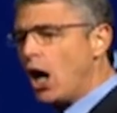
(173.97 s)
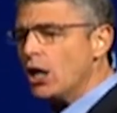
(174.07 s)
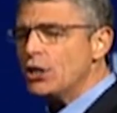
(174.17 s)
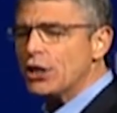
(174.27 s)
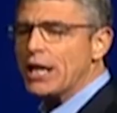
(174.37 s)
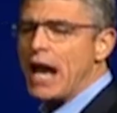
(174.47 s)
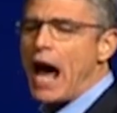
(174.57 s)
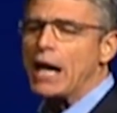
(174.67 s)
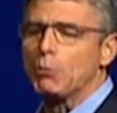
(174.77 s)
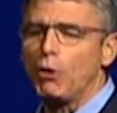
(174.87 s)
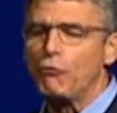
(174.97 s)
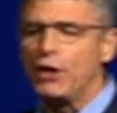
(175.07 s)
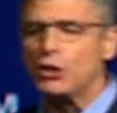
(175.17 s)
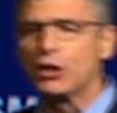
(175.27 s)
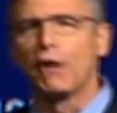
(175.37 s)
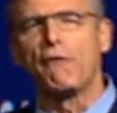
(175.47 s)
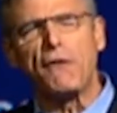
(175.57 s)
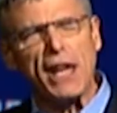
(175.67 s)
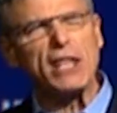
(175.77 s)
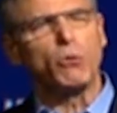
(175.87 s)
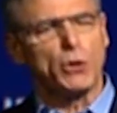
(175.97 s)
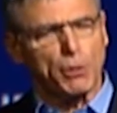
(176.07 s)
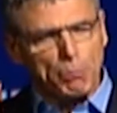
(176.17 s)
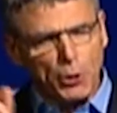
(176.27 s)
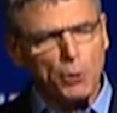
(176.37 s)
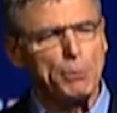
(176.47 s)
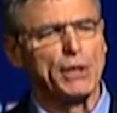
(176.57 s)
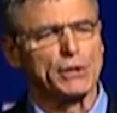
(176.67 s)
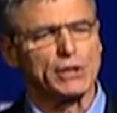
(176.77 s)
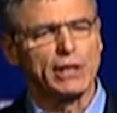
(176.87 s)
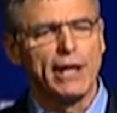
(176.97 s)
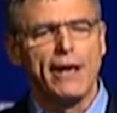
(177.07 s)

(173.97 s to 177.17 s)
undeniable vision of faith with a purpose.